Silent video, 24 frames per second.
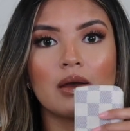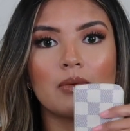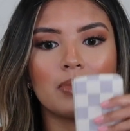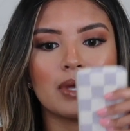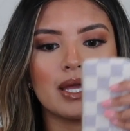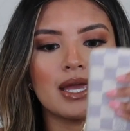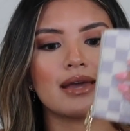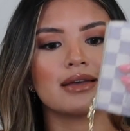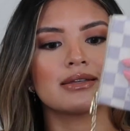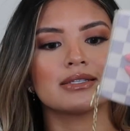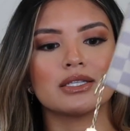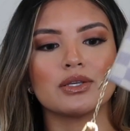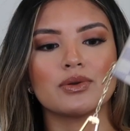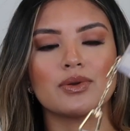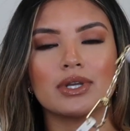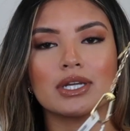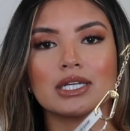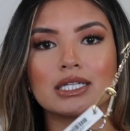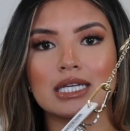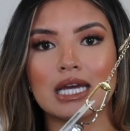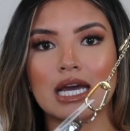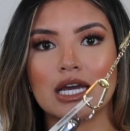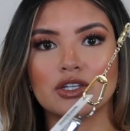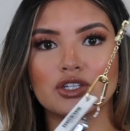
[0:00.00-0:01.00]
because you can
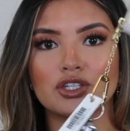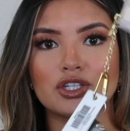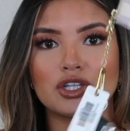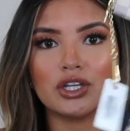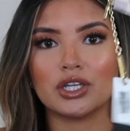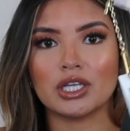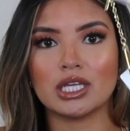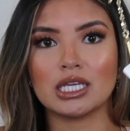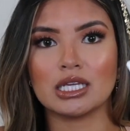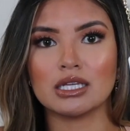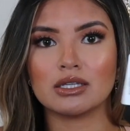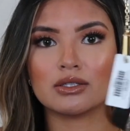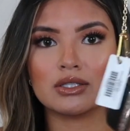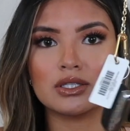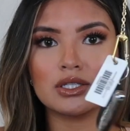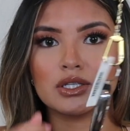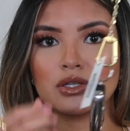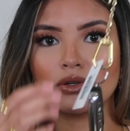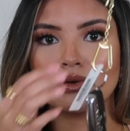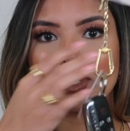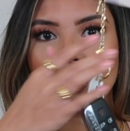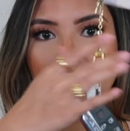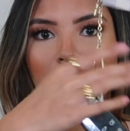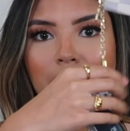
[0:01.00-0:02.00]
attach your keys
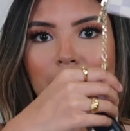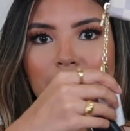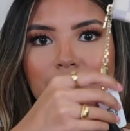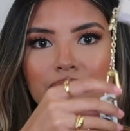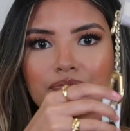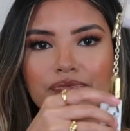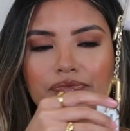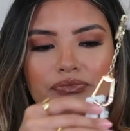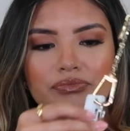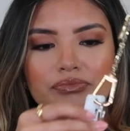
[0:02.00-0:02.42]
to it,